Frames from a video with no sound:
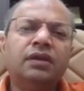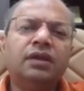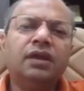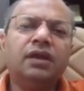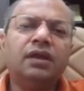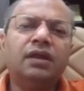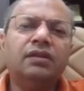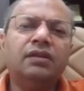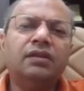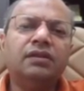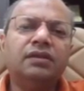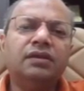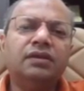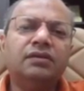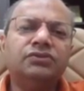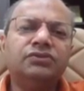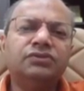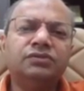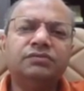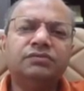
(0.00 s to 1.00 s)
And there
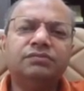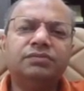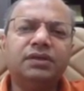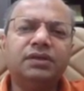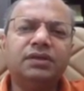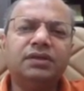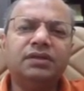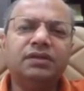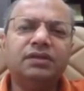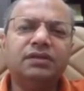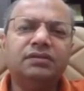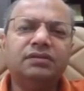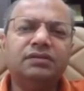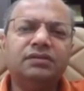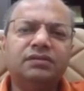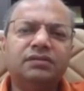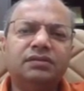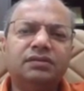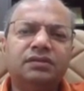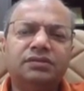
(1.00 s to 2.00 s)
should be,
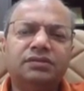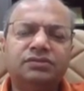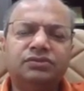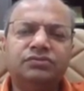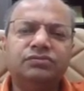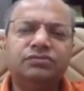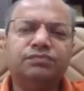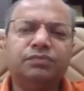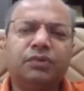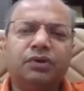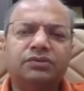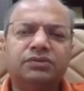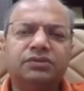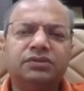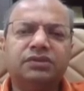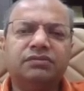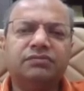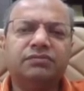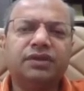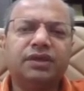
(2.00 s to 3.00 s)
these 2
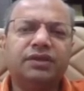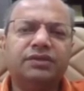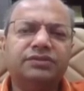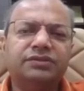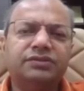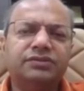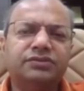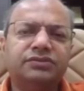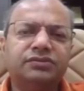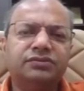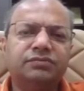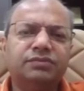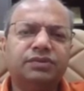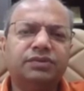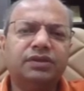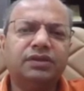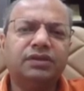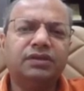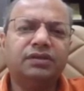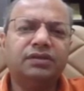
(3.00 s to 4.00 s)
positive cases should
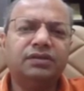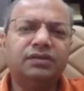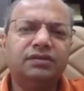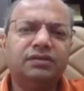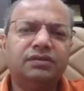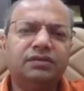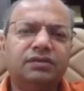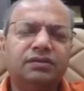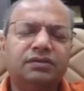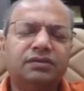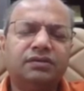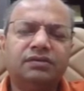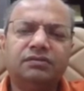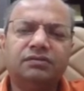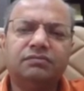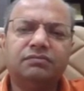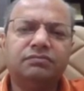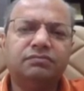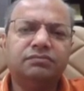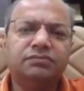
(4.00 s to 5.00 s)
be
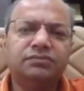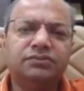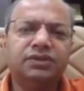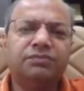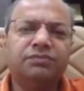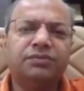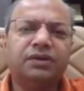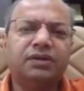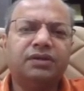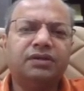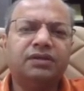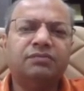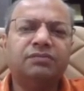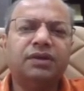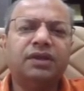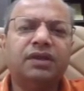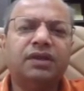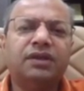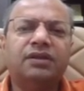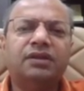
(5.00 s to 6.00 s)
separated
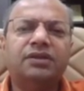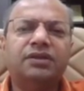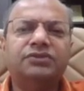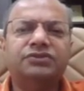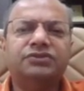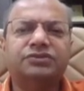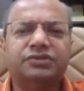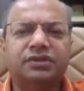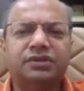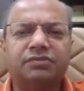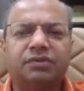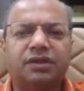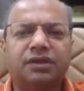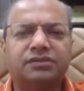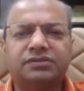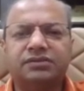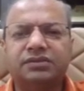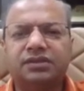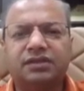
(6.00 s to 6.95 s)
by at least 3 months.